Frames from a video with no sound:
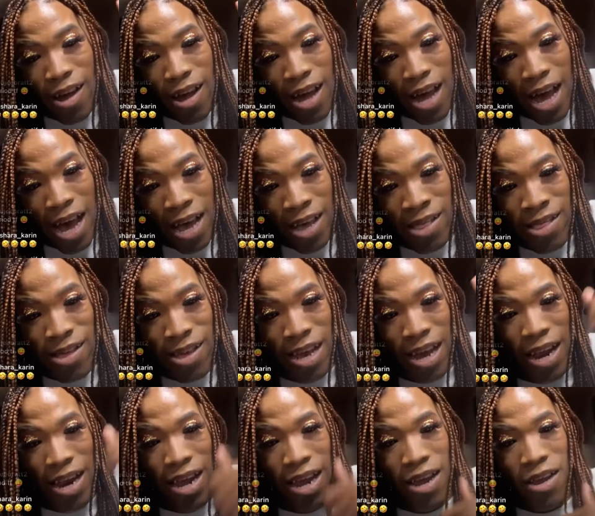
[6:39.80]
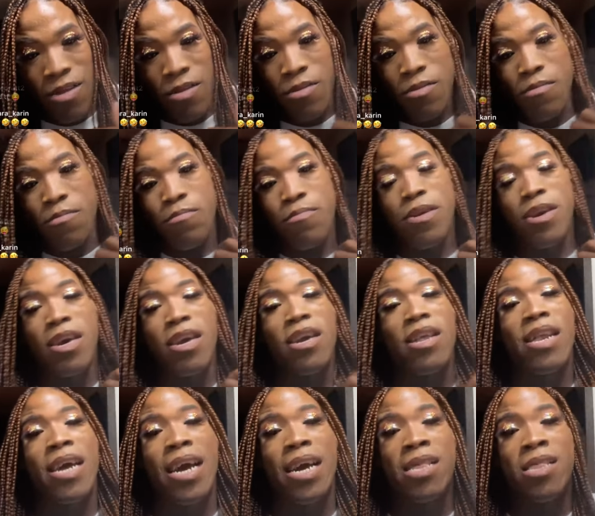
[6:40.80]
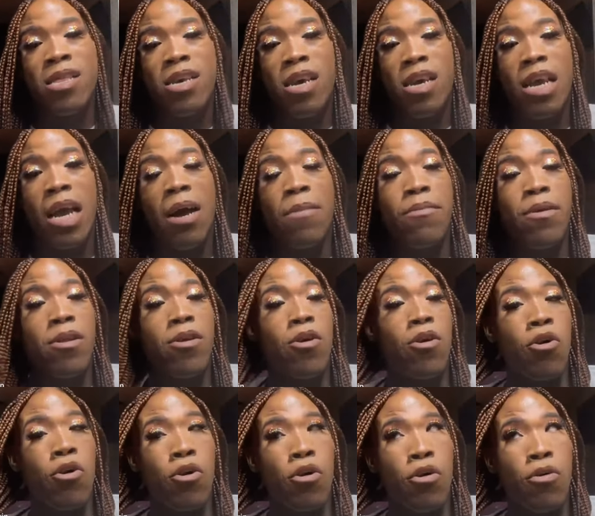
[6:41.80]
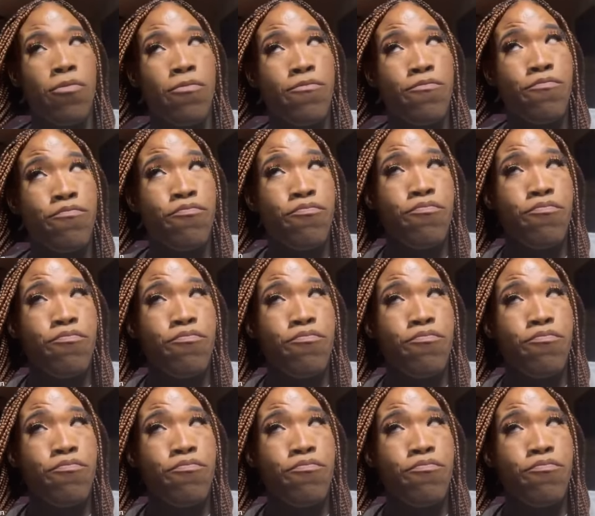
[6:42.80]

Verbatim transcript: I see y'all like, But like I said, y'all better um,